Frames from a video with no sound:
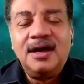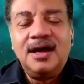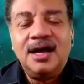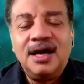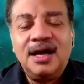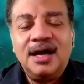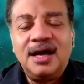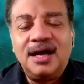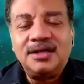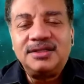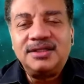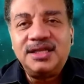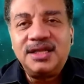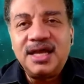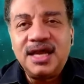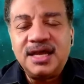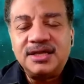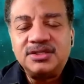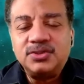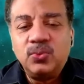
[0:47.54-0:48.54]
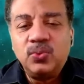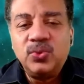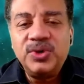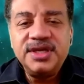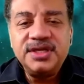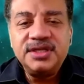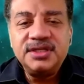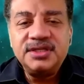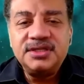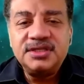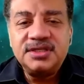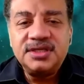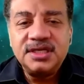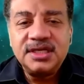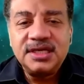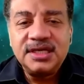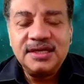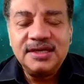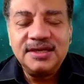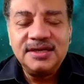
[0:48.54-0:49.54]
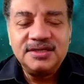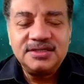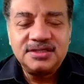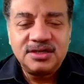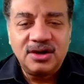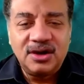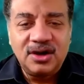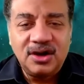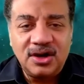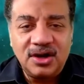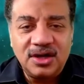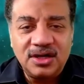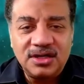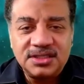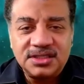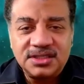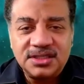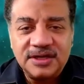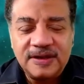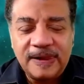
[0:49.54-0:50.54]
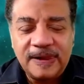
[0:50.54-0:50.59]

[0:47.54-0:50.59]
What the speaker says: Ogden Nash. Wind is caused